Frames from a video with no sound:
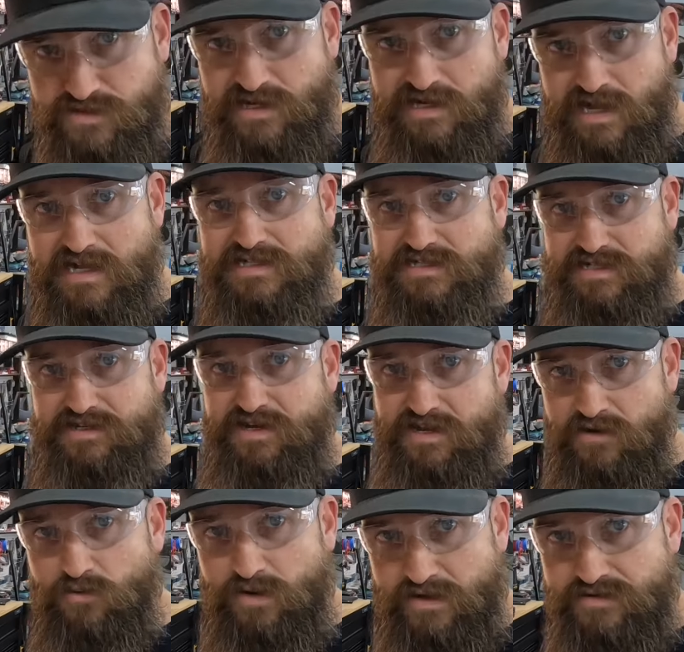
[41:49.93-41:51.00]
I got to deal
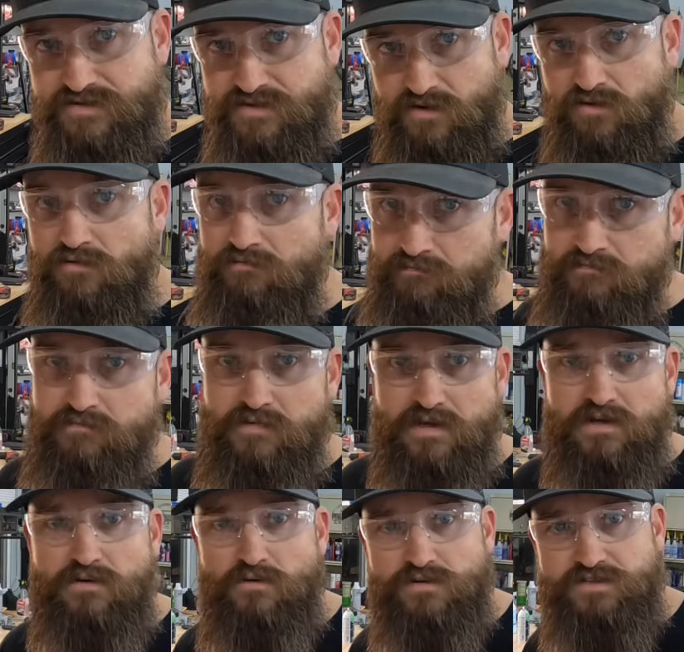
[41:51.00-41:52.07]
with, so
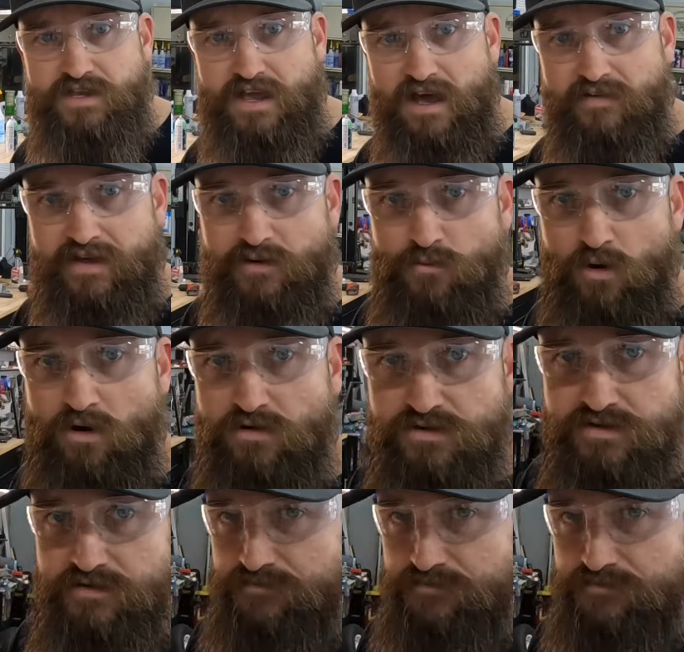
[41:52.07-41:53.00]
we'll see how that works.